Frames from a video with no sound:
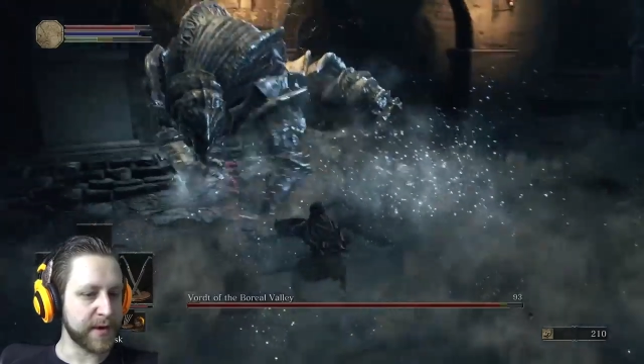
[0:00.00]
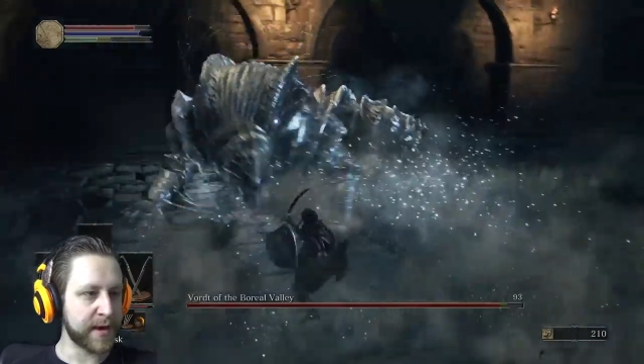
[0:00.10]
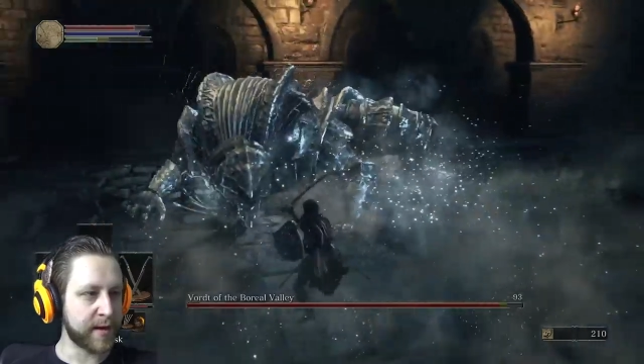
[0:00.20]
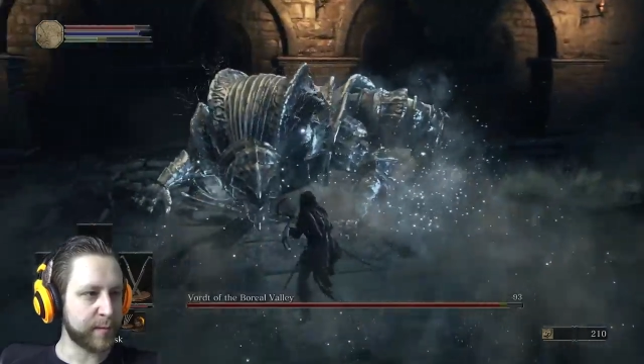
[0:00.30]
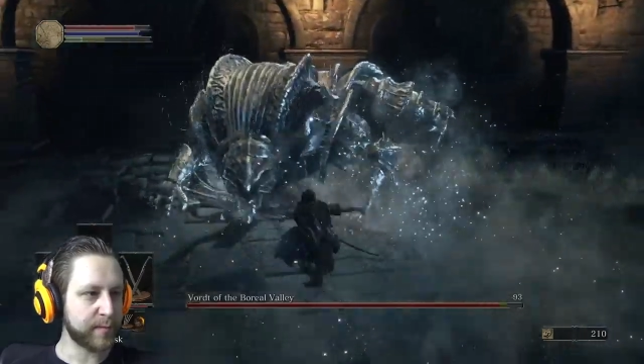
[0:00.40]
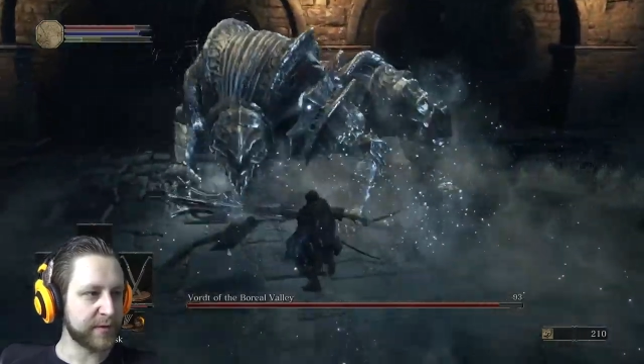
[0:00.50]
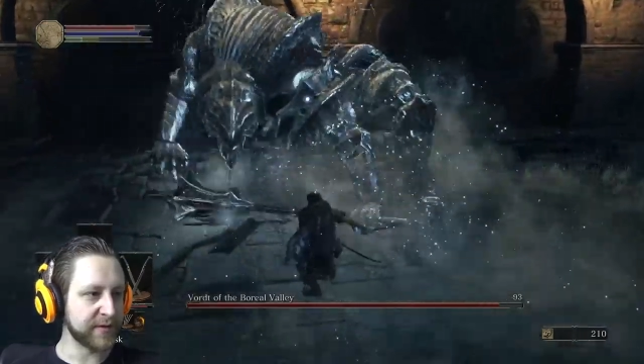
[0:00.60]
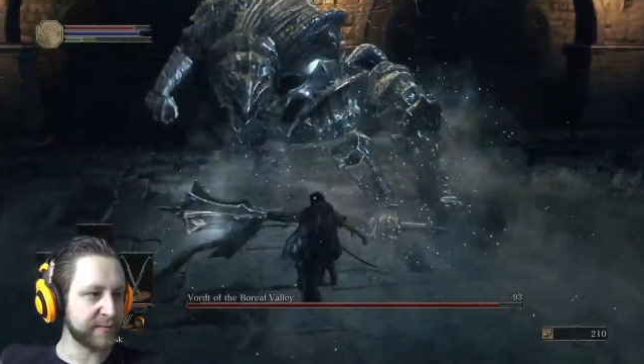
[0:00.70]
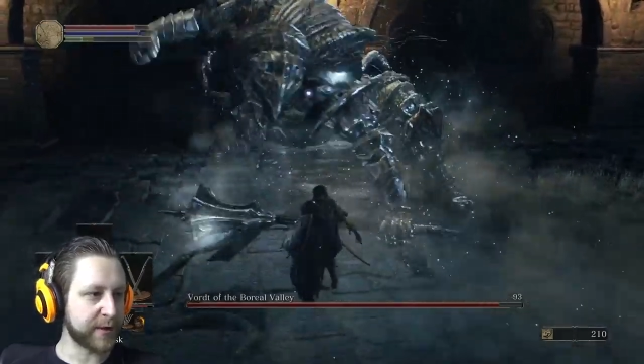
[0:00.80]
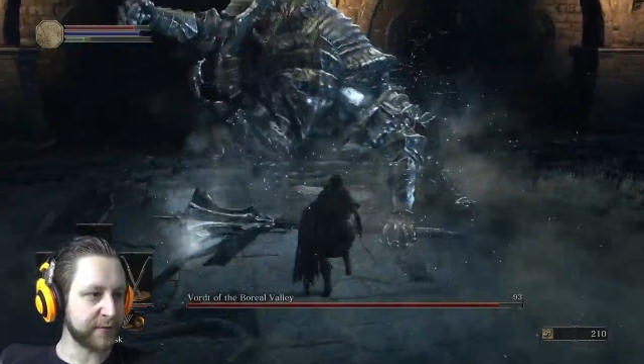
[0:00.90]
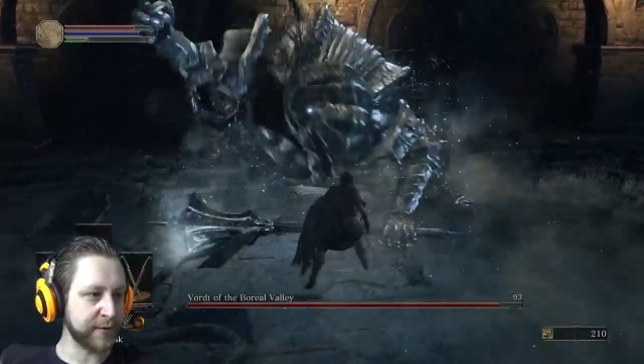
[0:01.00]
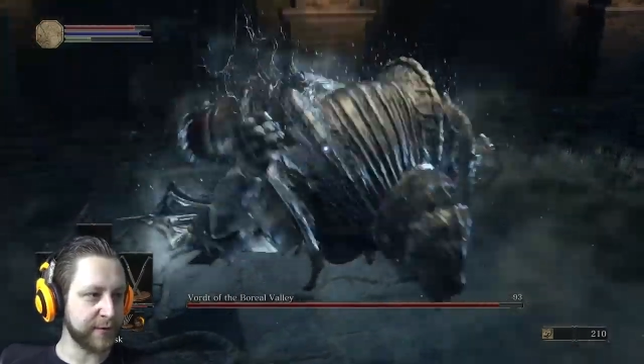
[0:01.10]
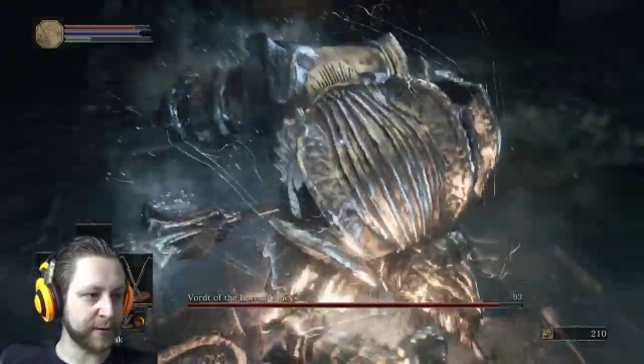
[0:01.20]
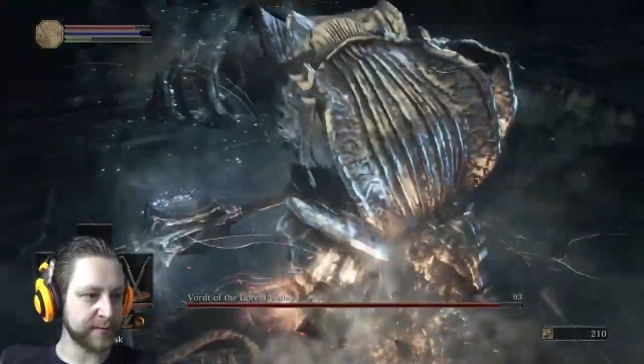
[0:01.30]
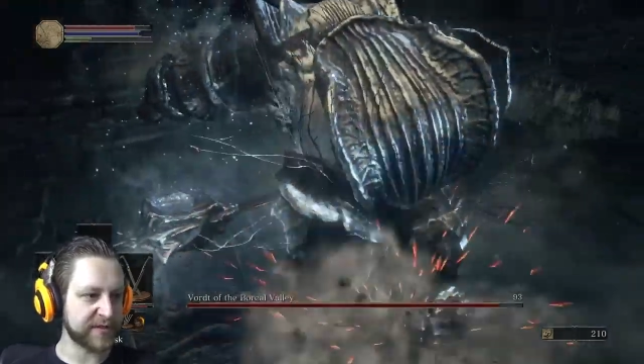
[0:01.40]
Nope, too smart for
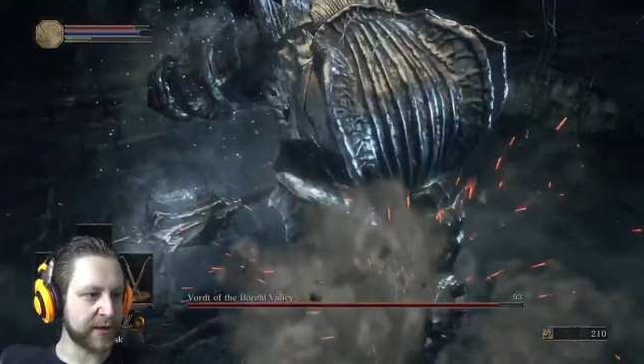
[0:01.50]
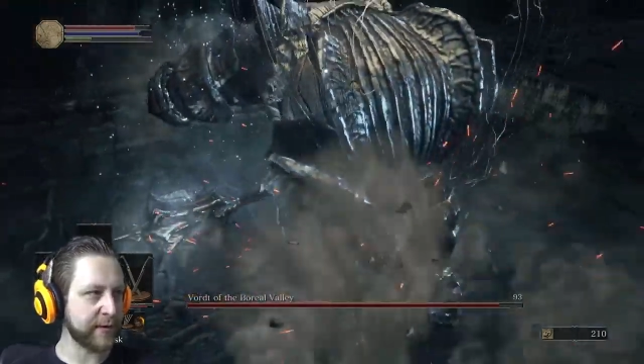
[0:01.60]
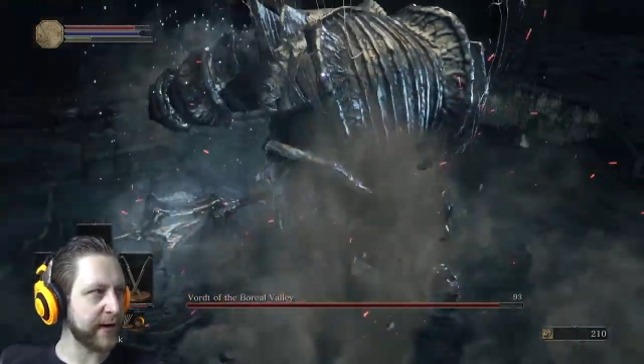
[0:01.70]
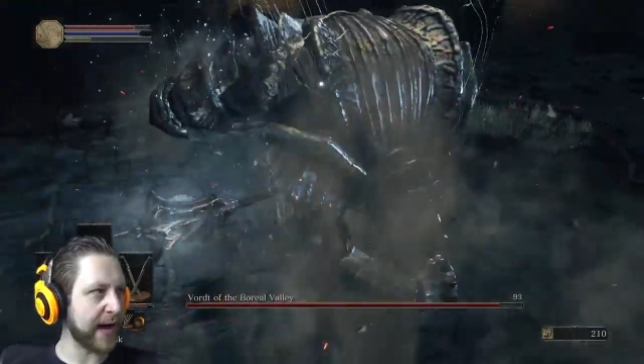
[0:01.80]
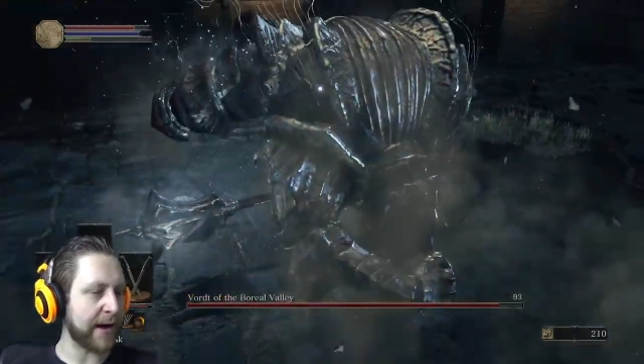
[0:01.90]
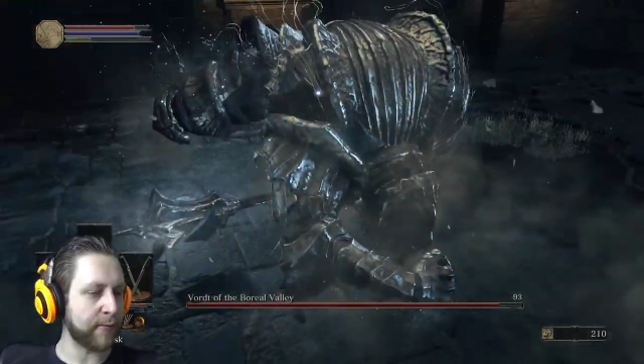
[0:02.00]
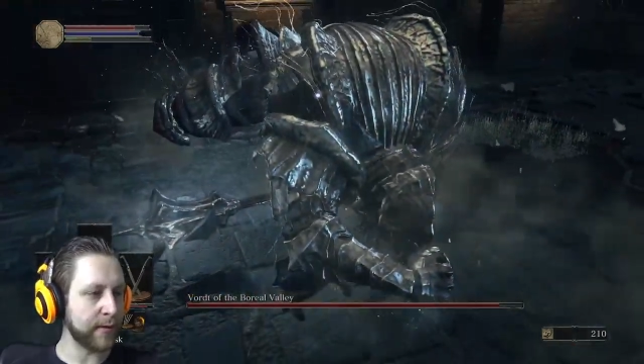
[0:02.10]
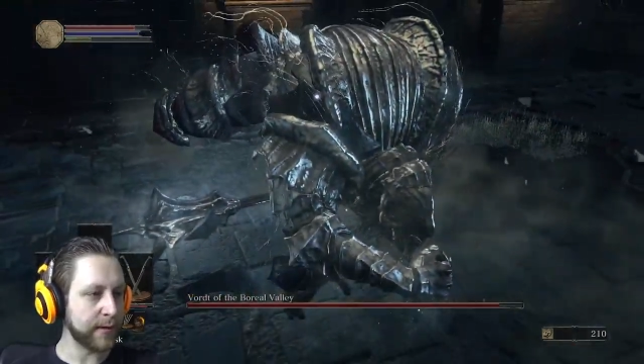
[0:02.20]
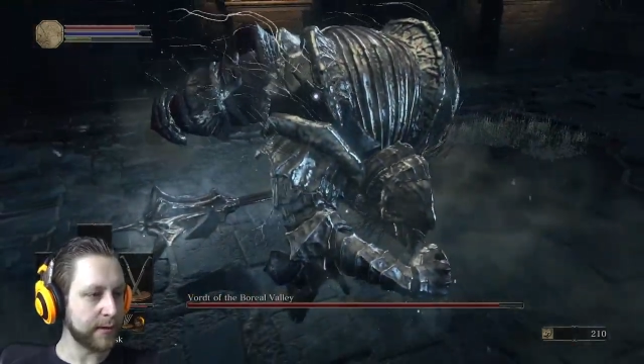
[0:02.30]
you. I'm sorry. Ow.